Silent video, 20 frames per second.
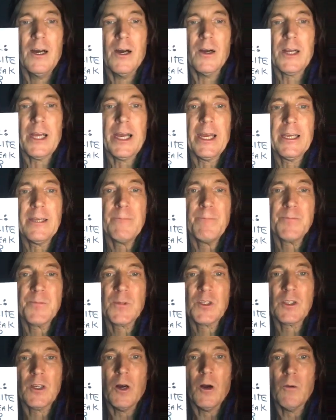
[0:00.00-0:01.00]
Okay,
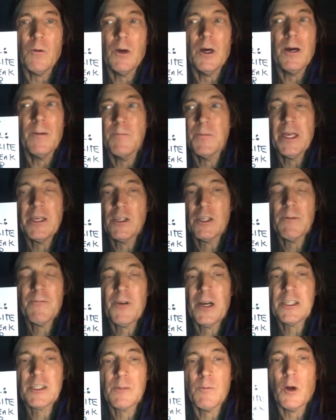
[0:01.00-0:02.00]
so yeah, you can
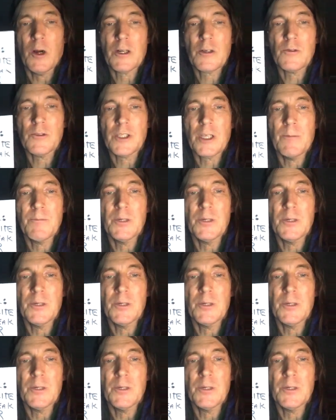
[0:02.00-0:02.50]
find some articles